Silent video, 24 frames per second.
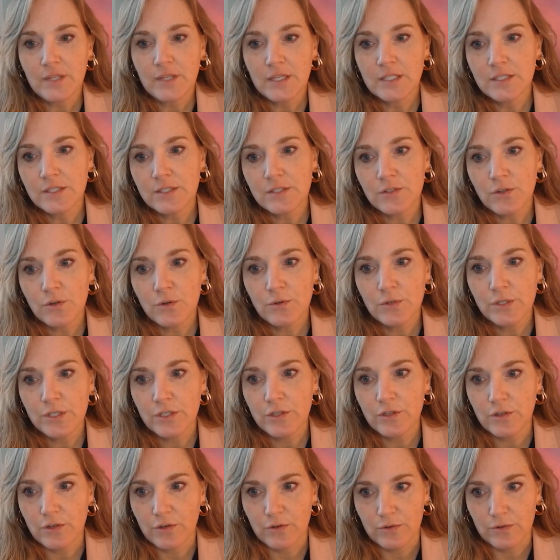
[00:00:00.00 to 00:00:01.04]
so,
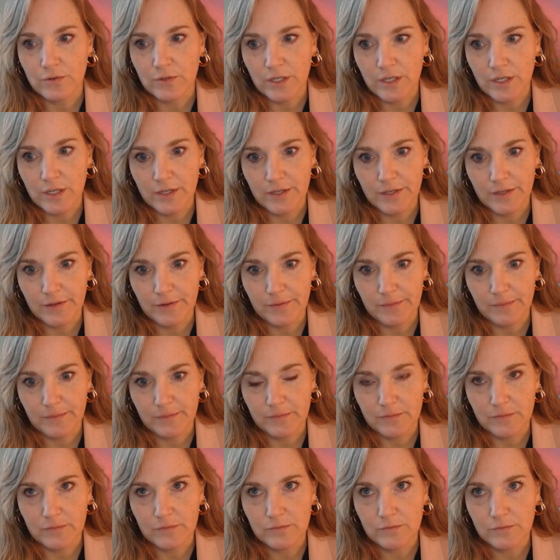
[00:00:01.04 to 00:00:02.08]
now
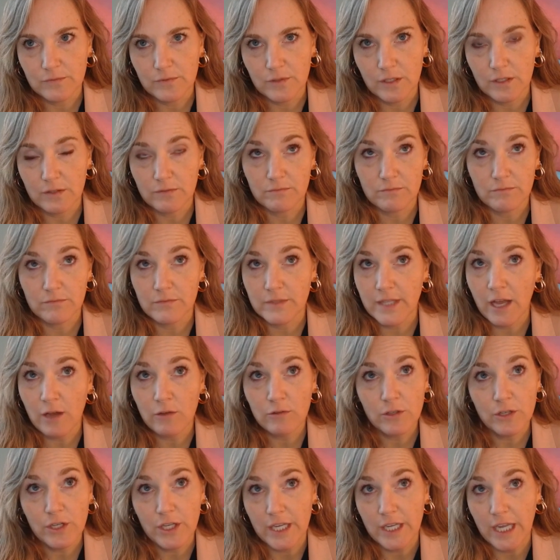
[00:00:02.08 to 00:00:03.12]

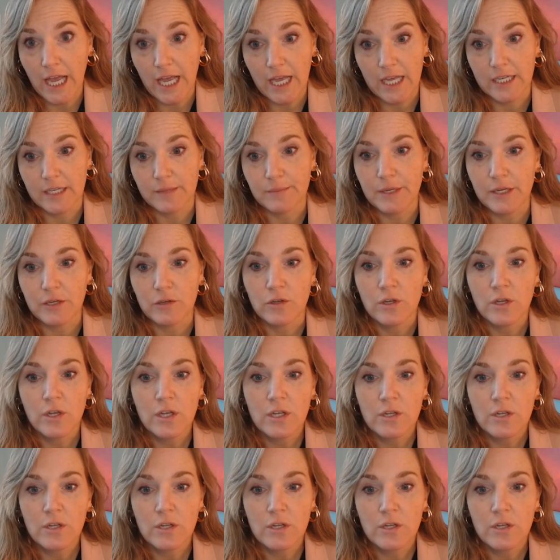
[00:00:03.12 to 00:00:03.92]
looking ahead, I mean,